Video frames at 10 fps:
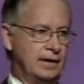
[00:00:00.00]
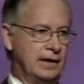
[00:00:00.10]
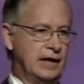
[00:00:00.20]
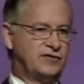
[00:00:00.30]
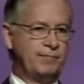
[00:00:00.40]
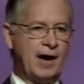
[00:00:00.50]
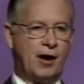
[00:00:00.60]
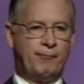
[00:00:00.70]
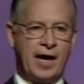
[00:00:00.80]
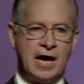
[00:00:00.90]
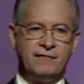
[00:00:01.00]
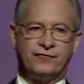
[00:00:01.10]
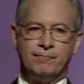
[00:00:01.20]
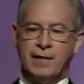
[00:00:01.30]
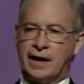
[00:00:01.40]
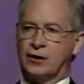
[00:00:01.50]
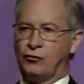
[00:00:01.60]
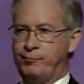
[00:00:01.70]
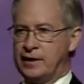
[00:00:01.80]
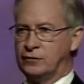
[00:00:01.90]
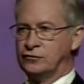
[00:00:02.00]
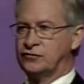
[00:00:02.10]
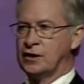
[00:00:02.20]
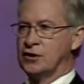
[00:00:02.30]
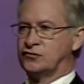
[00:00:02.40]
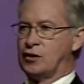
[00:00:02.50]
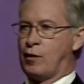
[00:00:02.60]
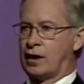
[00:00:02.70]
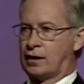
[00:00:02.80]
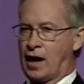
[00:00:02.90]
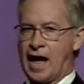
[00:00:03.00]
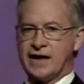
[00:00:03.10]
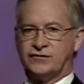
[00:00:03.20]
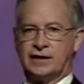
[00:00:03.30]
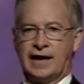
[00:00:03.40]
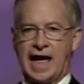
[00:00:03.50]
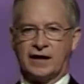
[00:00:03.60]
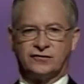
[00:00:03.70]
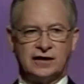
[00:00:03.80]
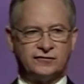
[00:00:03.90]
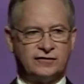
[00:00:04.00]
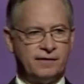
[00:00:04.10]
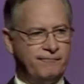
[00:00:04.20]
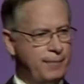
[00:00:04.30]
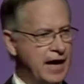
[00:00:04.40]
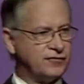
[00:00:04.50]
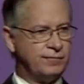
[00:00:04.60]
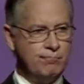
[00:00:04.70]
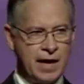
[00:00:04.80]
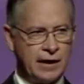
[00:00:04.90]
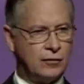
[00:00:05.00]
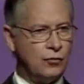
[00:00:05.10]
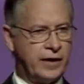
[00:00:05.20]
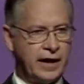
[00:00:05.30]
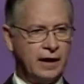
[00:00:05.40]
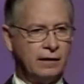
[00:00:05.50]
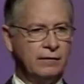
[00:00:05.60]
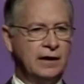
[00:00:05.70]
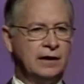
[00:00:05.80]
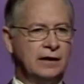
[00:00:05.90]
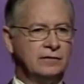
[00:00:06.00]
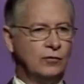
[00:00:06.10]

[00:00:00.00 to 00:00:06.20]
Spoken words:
It's about paying for medical bills so our clients can access the best medical care in the